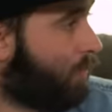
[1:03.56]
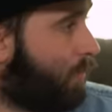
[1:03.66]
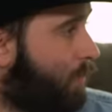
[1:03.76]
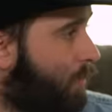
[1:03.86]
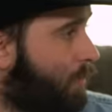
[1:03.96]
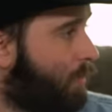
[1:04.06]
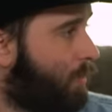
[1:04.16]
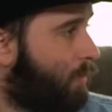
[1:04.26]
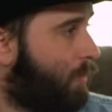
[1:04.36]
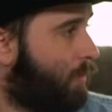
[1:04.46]

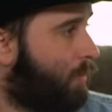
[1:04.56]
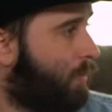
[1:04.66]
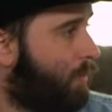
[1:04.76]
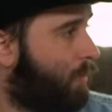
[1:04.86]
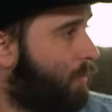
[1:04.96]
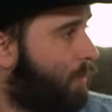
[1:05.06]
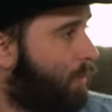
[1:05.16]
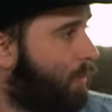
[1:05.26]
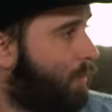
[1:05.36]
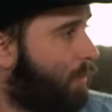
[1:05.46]

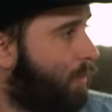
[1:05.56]
(silent)